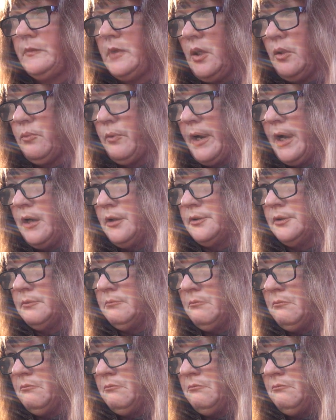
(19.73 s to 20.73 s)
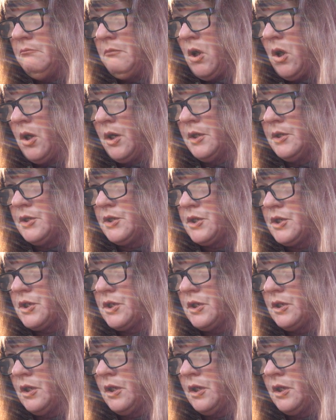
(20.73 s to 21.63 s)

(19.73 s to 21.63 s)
around March,